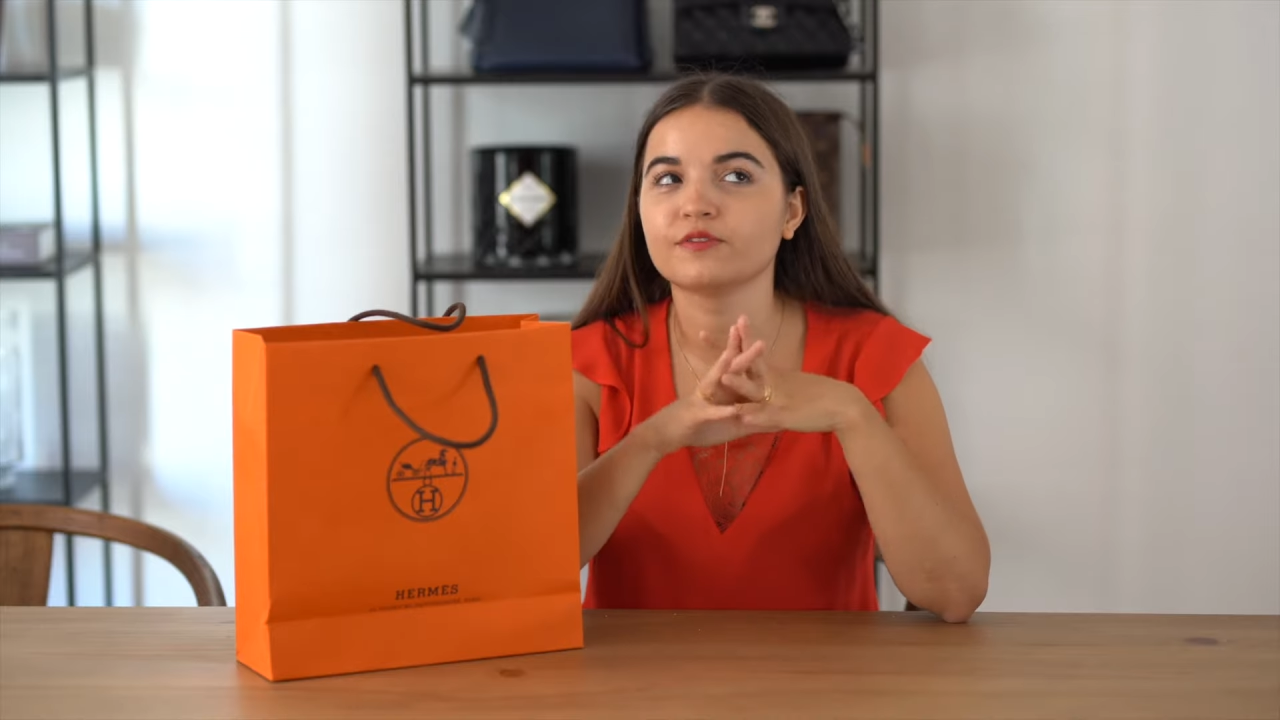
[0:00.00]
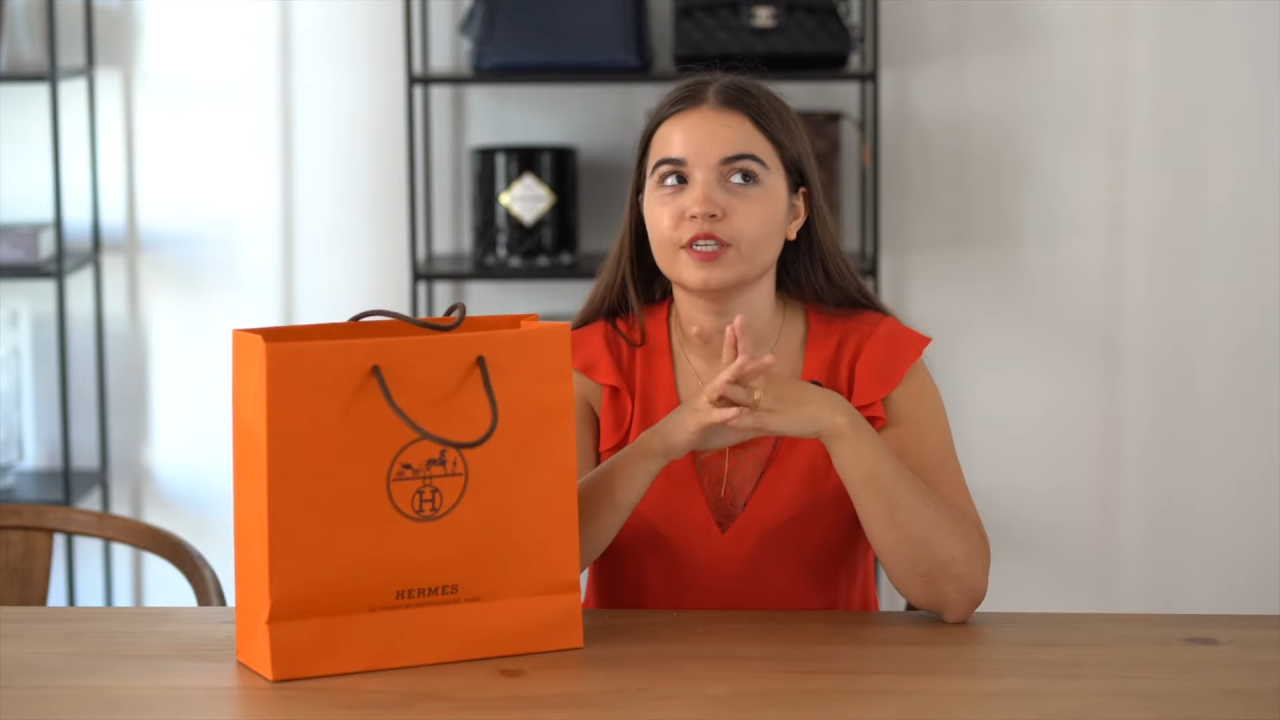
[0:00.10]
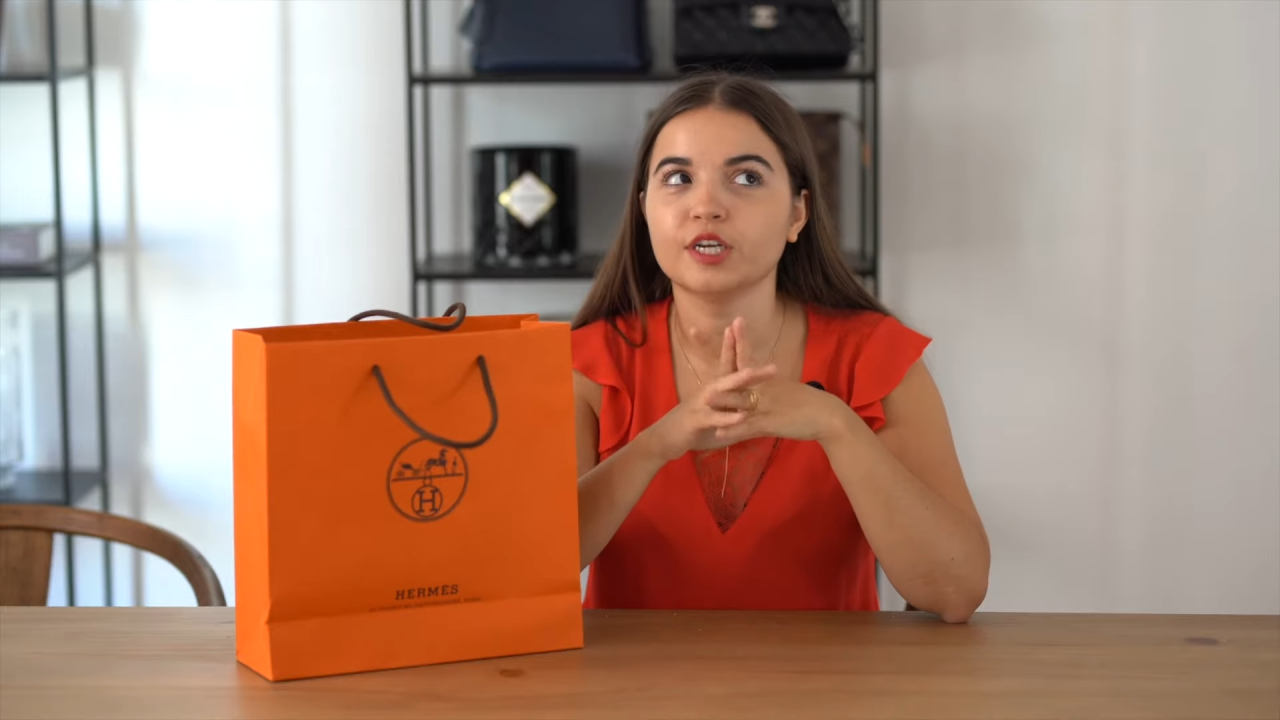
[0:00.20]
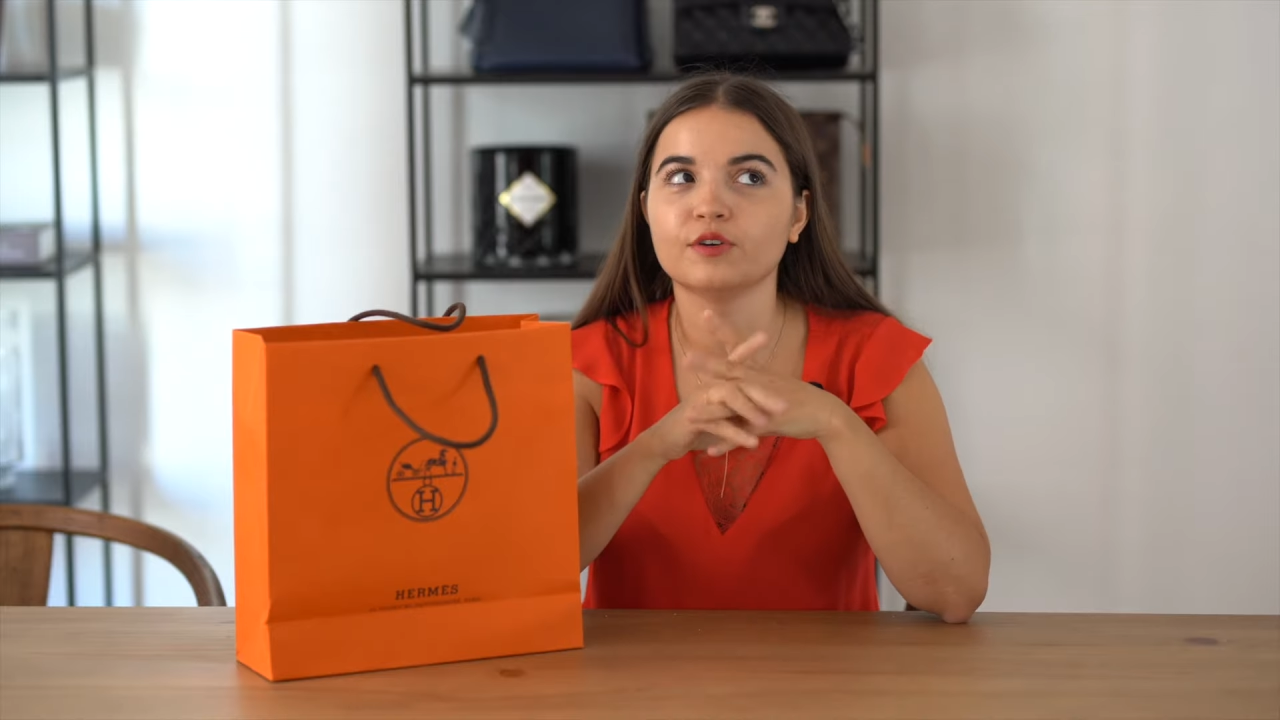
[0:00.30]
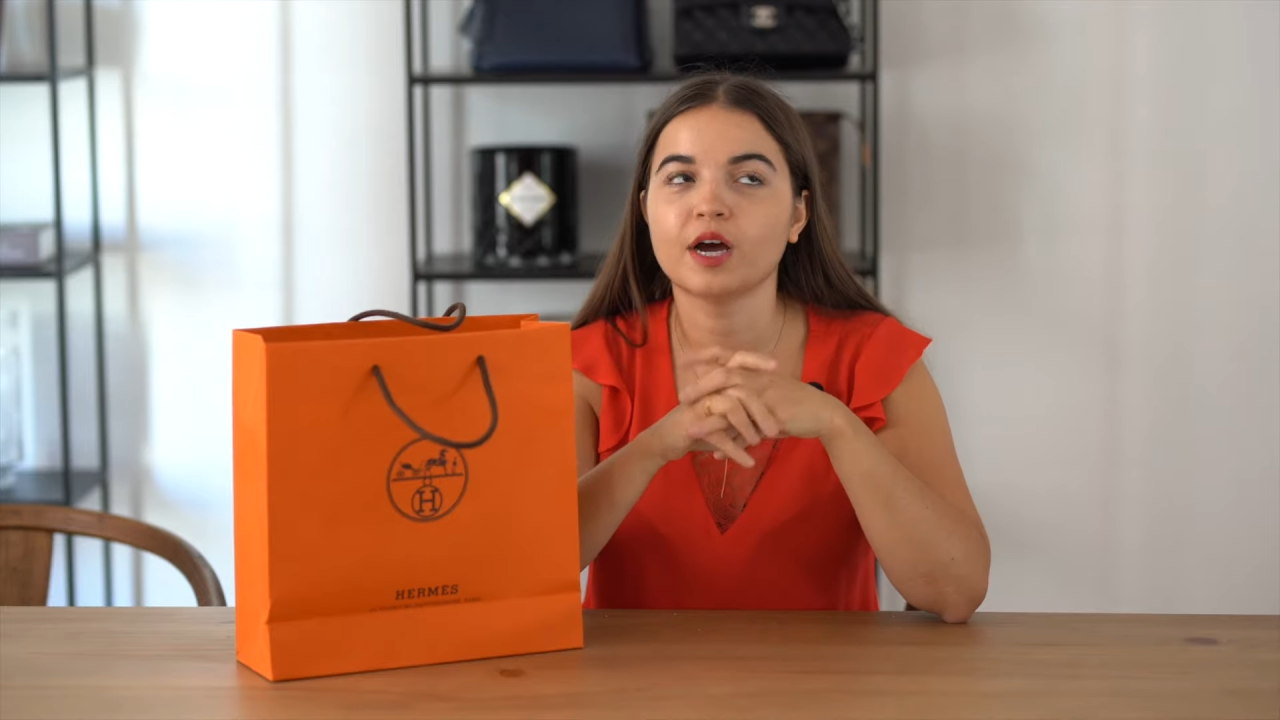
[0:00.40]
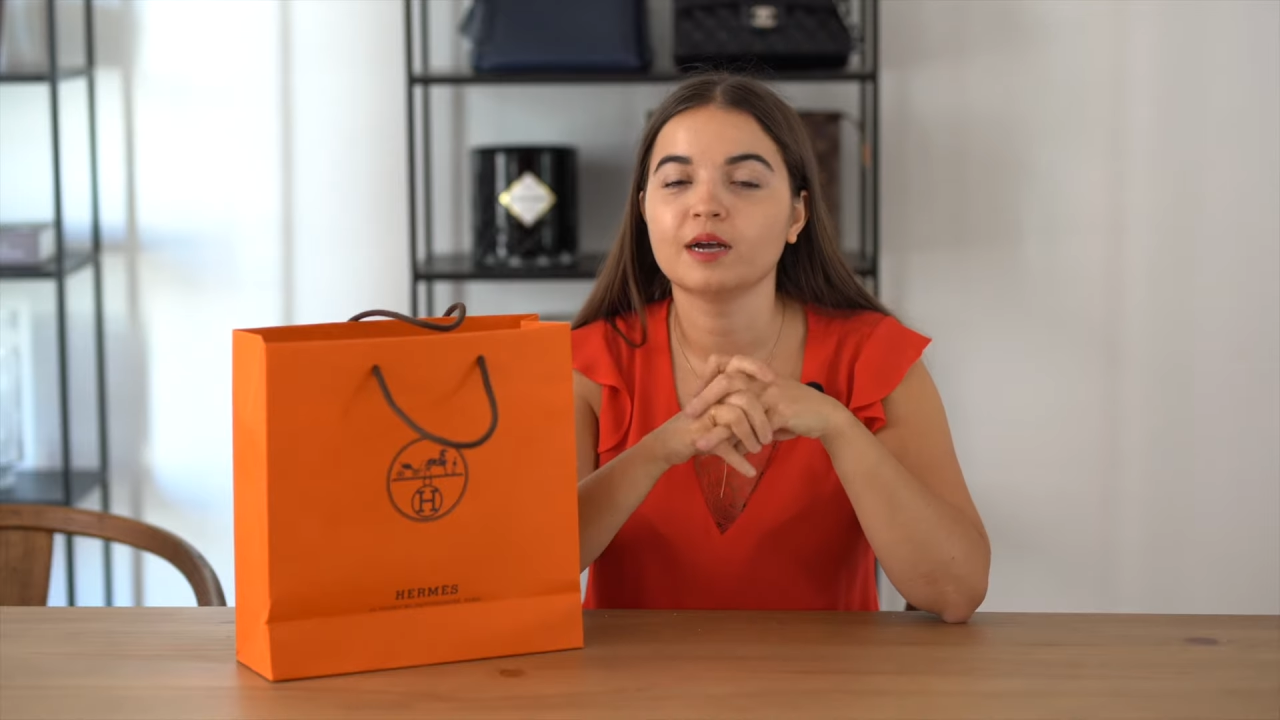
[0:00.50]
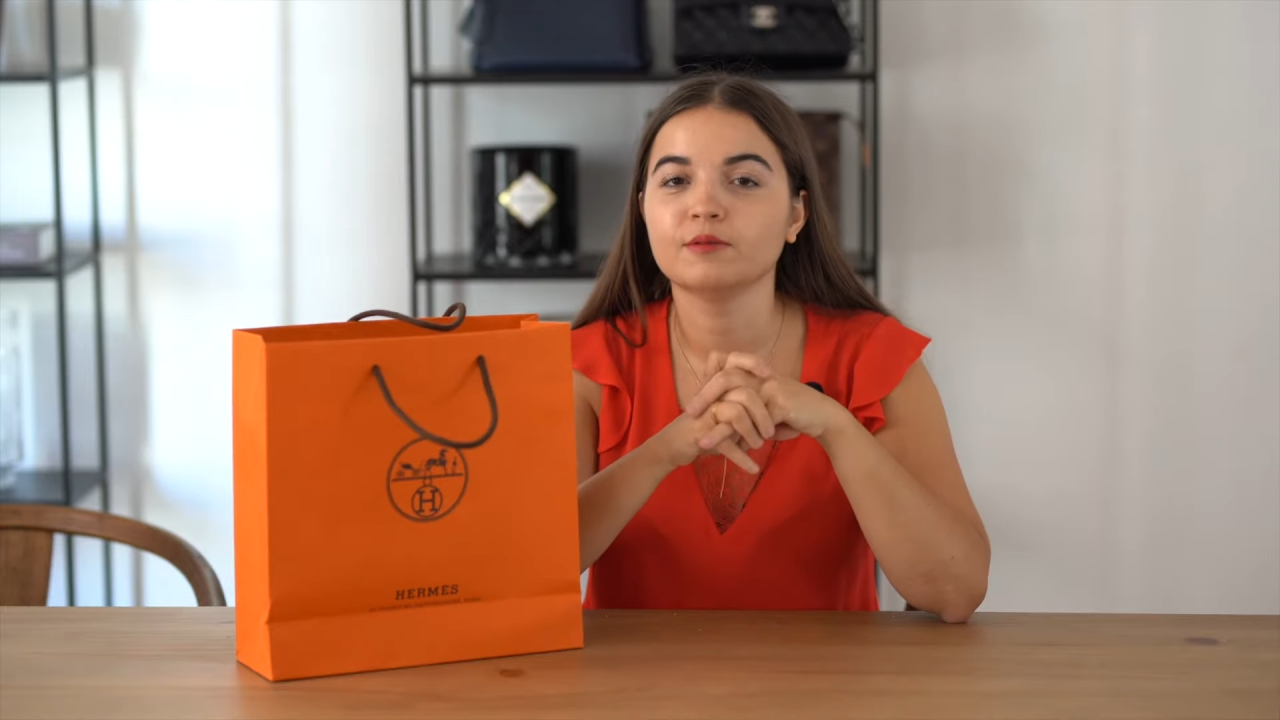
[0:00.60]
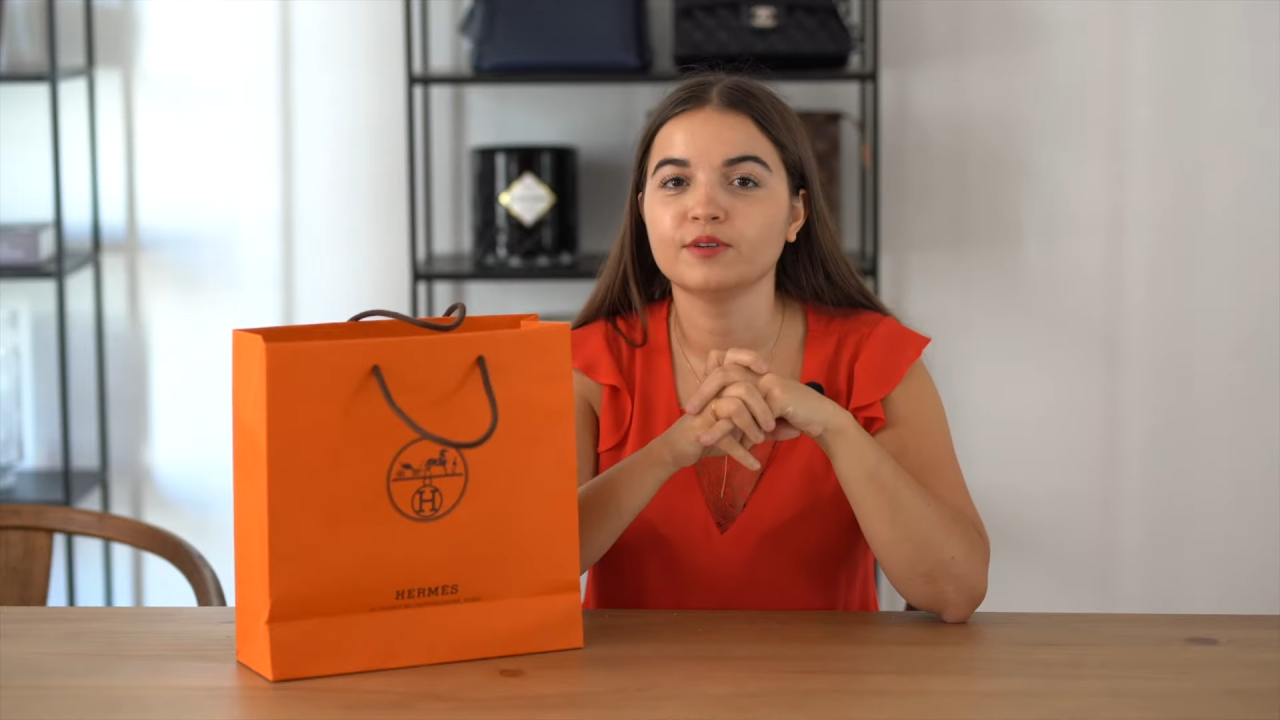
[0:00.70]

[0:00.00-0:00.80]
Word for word: videos I'm